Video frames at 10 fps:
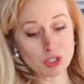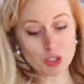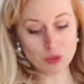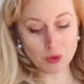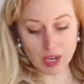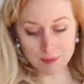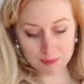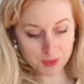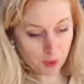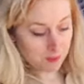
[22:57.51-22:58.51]
cute. Okay,
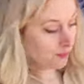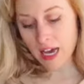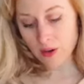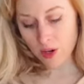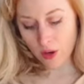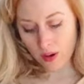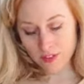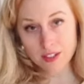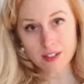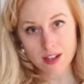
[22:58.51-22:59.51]
so I don't know. I
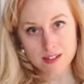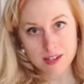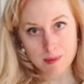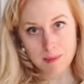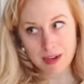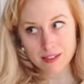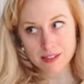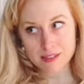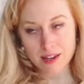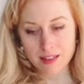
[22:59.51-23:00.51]
feel like the last time I made
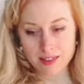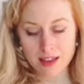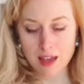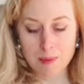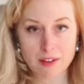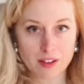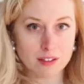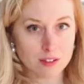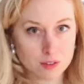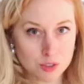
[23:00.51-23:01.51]
these, they, they came out like a
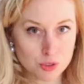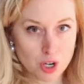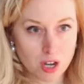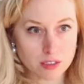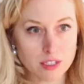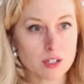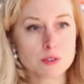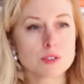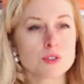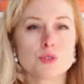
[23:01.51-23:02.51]
little too chocolatey or
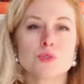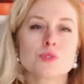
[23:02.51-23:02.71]
a little too